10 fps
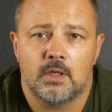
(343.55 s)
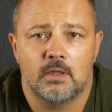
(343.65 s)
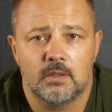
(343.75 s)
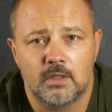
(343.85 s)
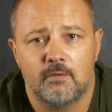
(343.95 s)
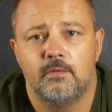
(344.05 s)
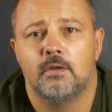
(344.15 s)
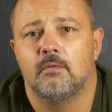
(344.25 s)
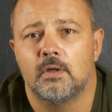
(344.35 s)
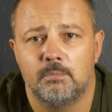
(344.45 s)
and I
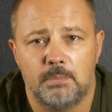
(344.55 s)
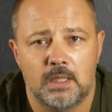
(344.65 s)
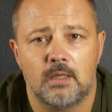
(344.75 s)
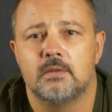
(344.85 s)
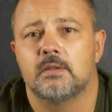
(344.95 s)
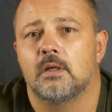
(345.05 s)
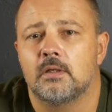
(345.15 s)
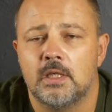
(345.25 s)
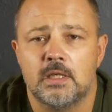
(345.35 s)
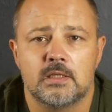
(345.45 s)
feel that pedals
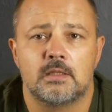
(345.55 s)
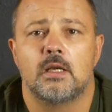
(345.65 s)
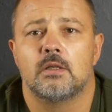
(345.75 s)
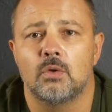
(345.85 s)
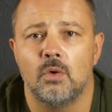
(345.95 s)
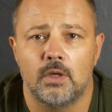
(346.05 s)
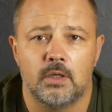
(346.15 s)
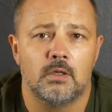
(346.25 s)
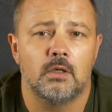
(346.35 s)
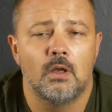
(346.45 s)
are start
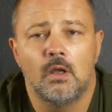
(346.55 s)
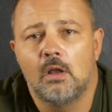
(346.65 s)
going